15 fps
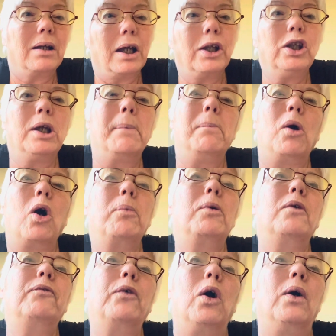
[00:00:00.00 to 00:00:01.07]
your
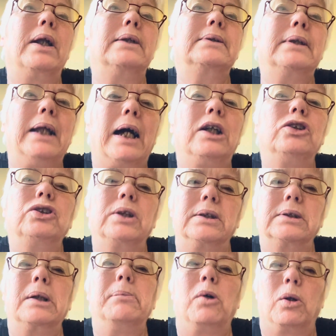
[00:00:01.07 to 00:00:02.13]
mobile phone is not
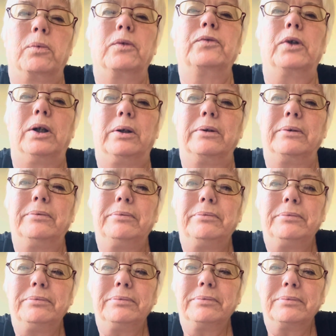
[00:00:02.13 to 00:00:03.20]
just a mobile phone.
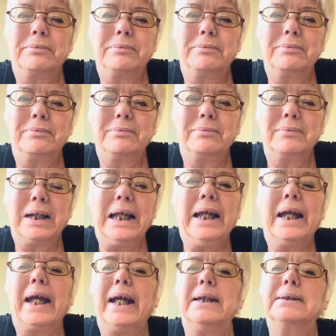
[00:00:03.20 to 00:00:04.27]

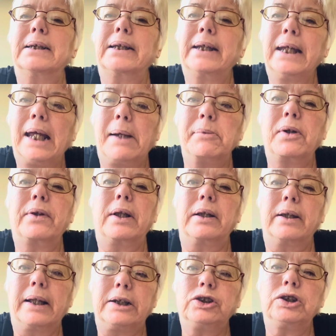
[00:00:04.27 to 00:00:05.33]
It's a camera that
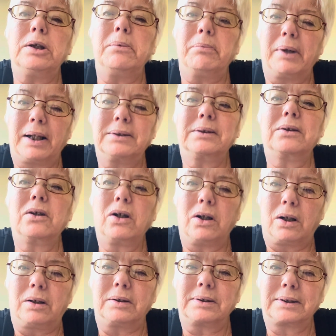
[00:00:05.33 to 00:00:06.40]
lets you make
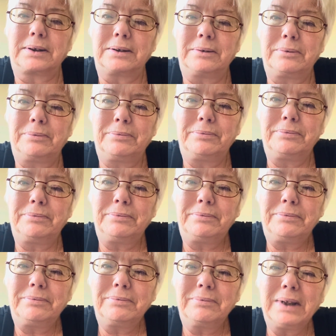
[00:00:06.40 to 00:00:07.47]
calls.
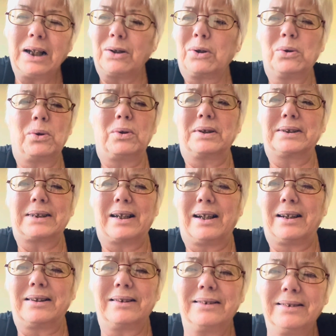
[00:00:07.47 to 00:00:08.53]
How cool is that?